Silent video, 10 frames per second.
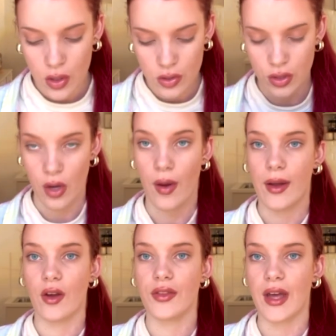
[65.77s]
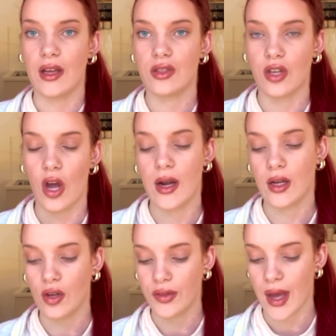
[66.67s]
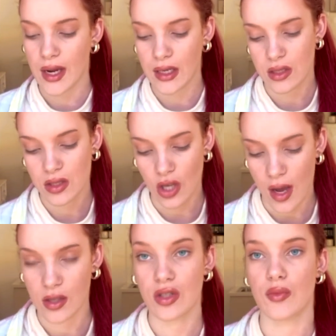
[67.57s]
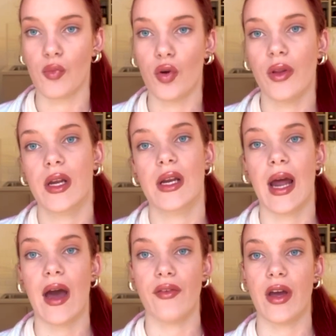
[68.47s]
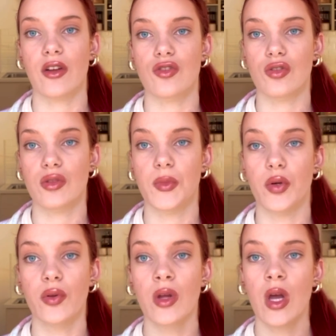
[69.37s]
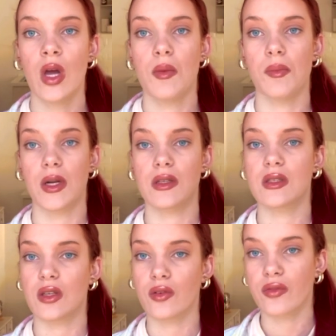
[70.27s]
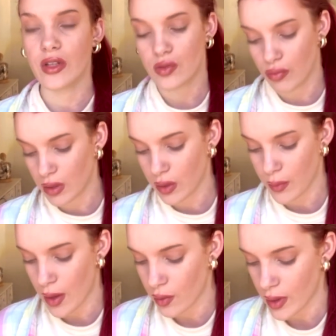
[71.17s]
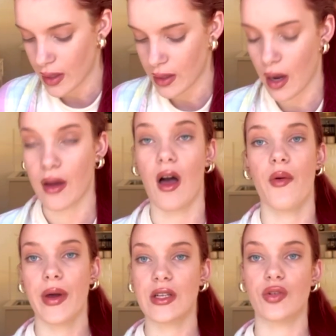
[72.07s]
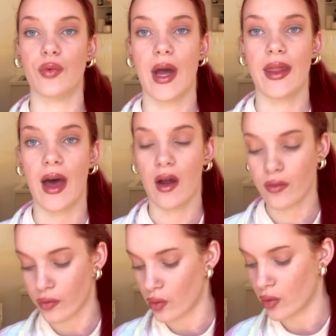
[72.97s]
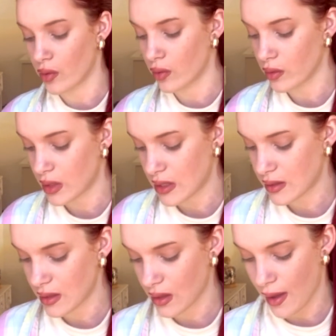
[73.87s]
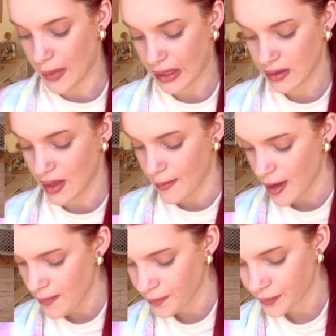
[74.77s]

So I got that skirt and I got that in a size small. I didn't have extra small but it still fits really well and I can't wait to wear that for this coming summer.